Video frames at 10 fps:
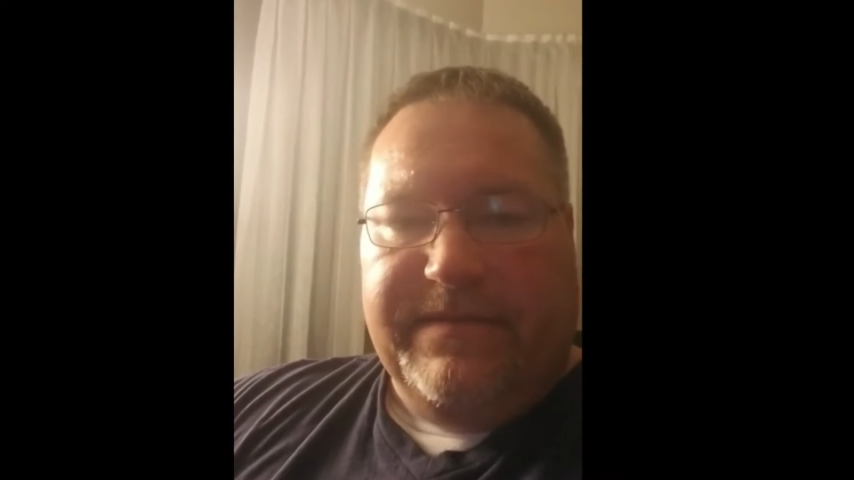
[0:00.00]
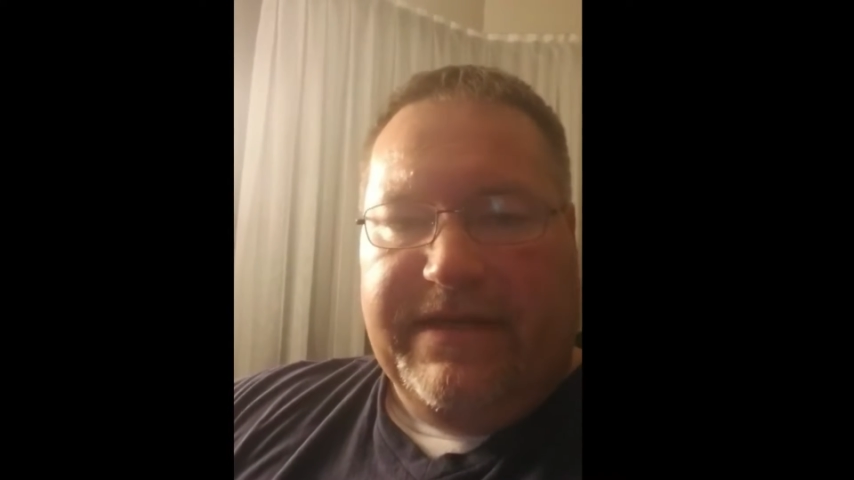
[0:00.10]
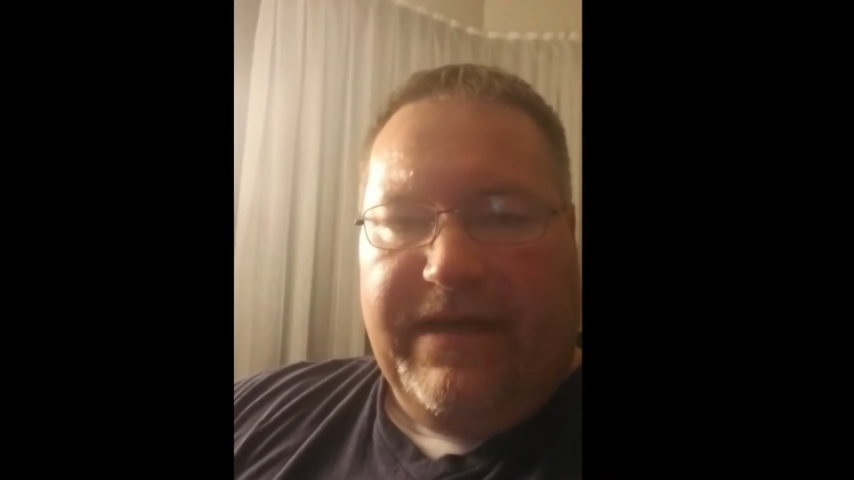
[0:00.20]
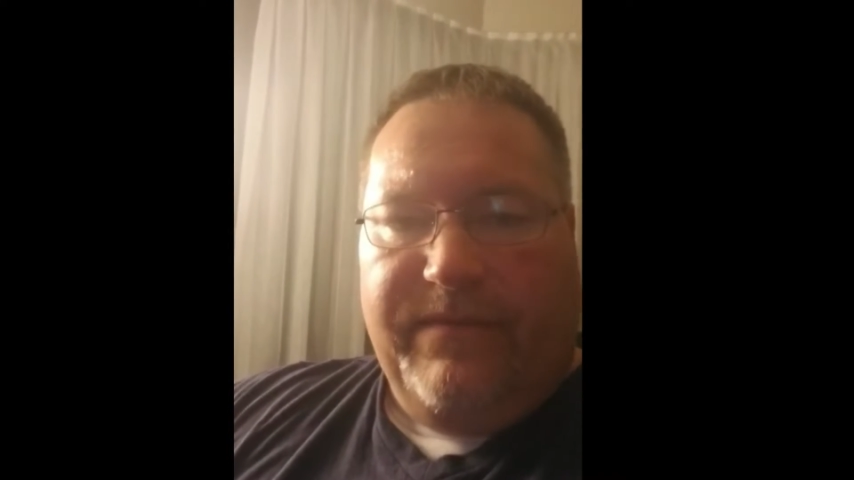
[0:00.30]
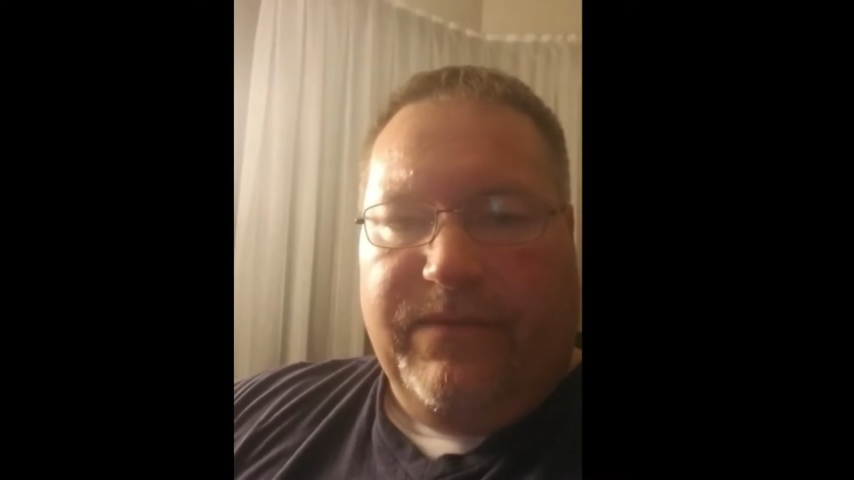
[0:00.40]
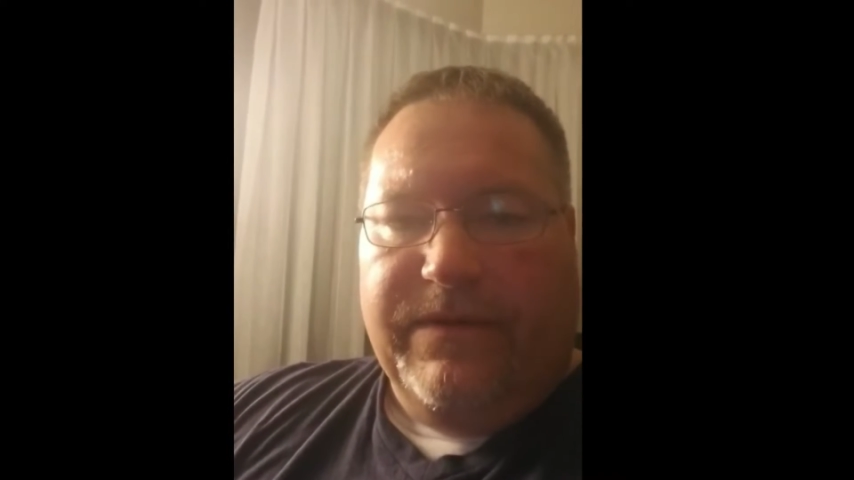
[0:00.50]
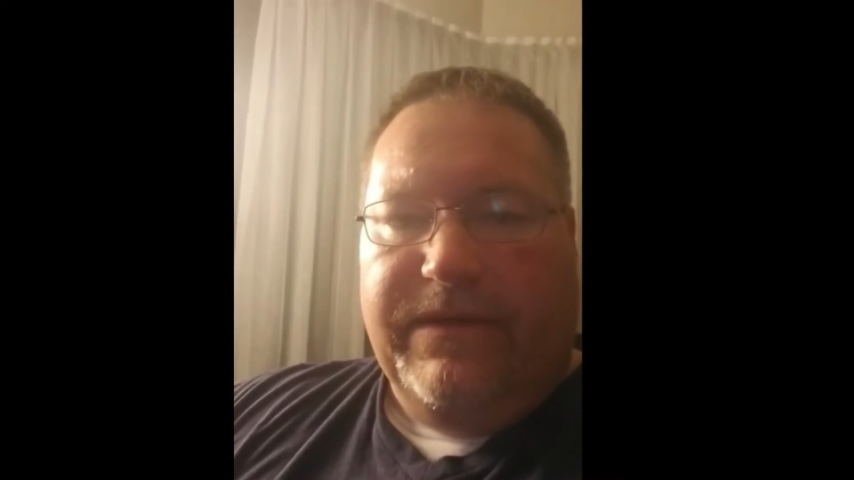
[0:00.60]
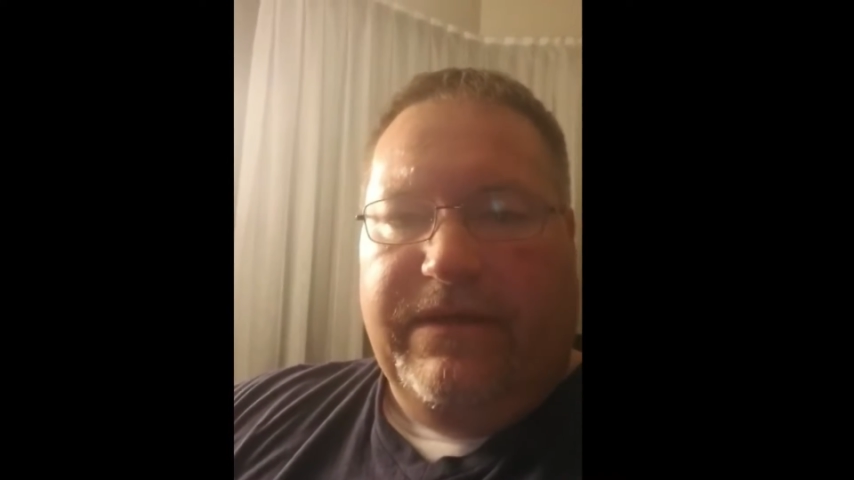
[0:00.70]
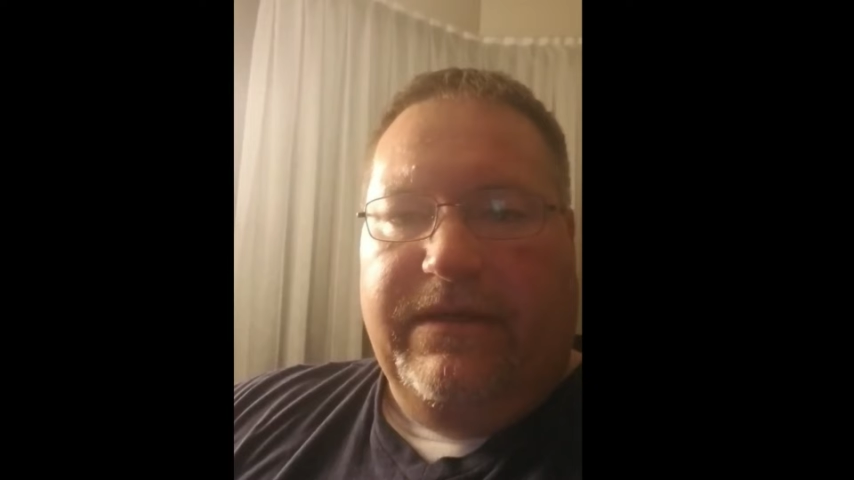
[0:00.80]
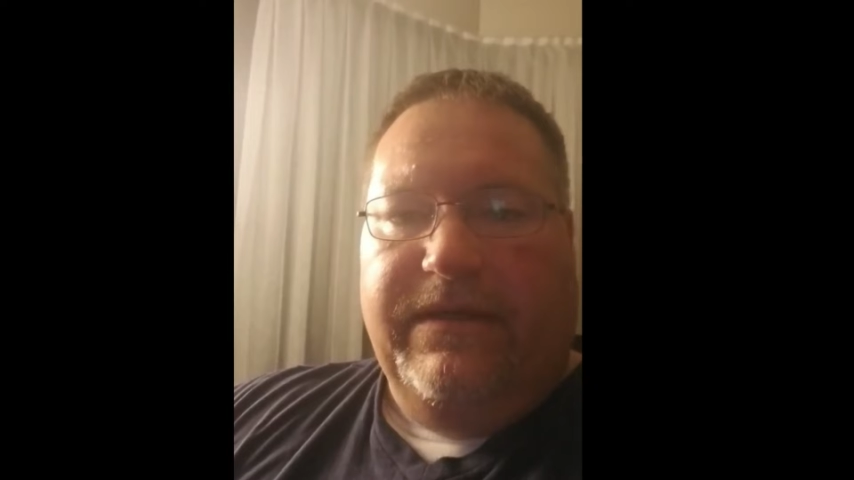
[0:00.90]
time
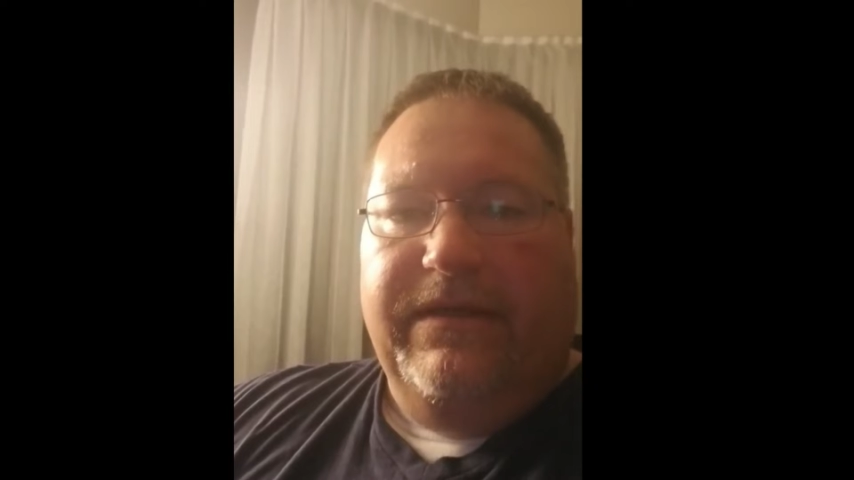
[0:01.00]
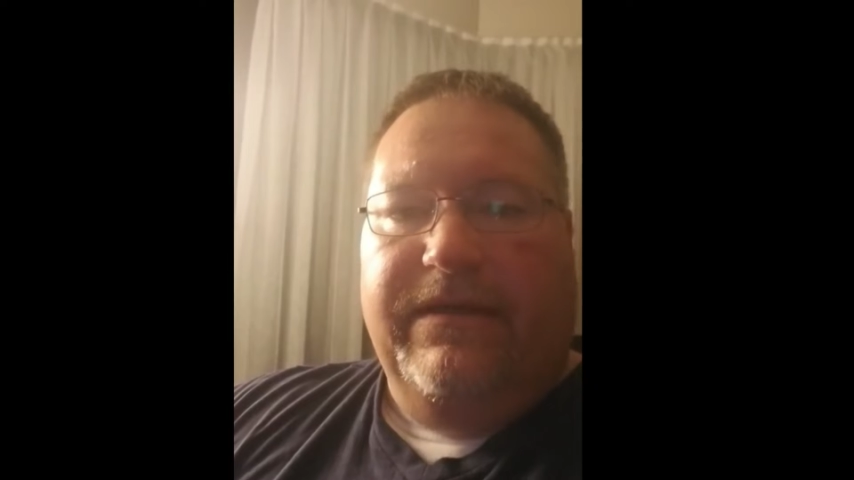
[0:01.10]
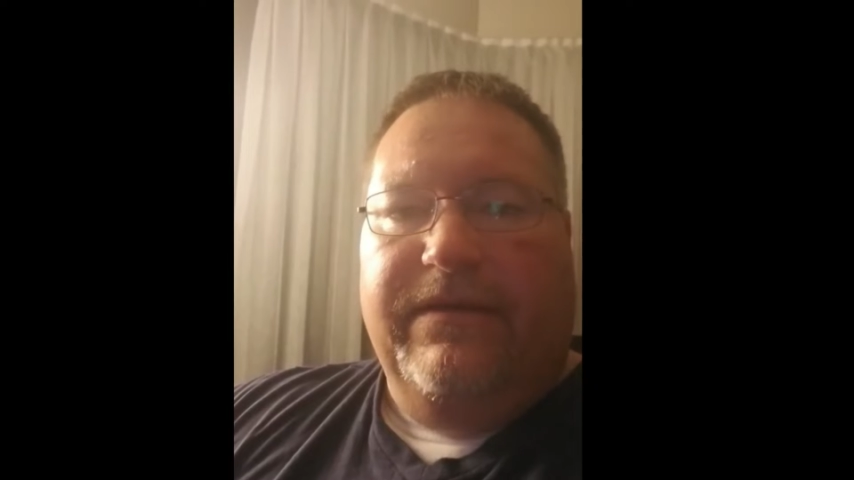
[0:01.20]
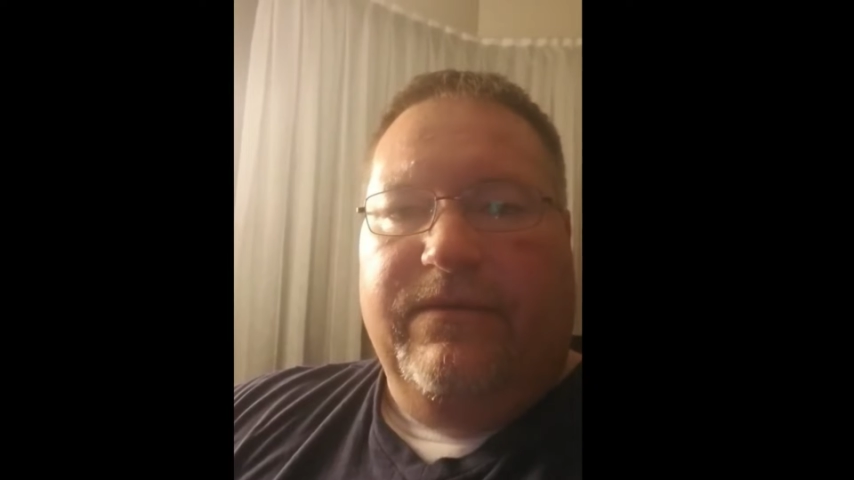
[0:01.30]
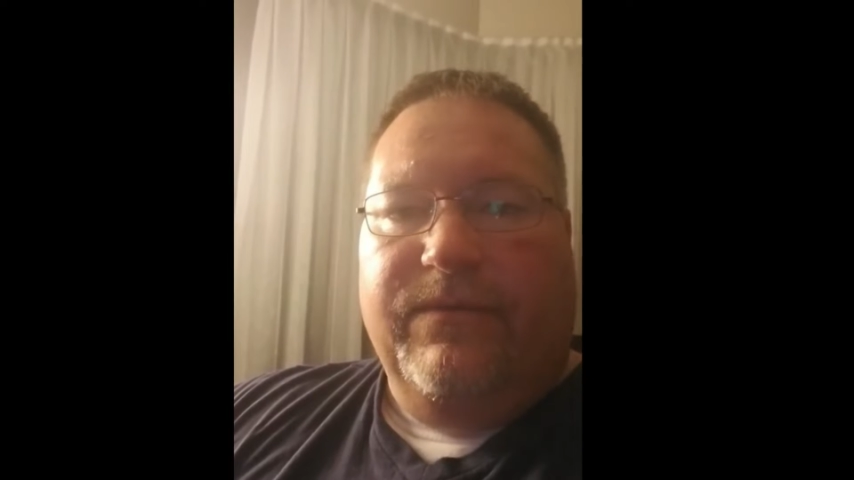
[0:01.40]
working in